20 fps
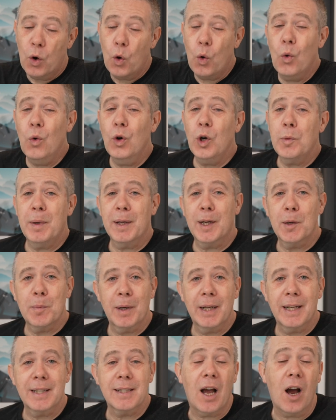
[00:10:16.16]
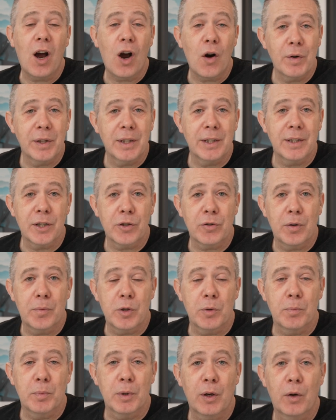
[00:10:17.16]
All applicable links are in the
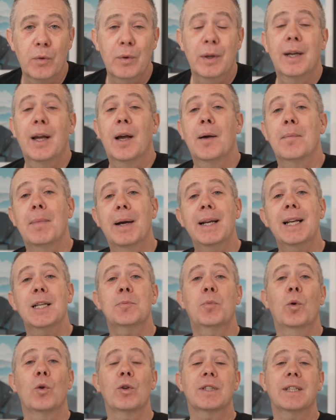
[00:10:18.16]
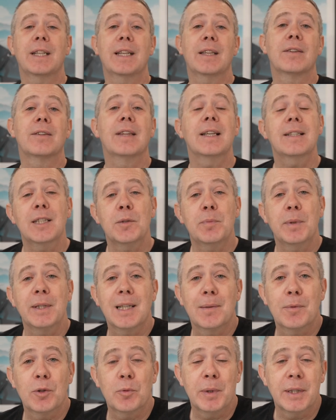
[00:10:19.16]
description below. My name is Paul C. This has been
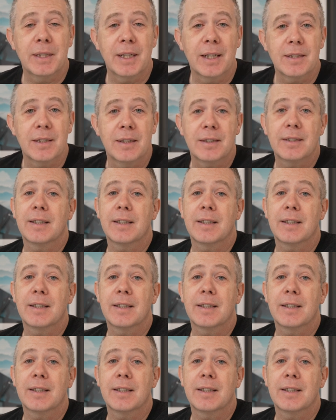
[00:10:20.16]
WP Tetson.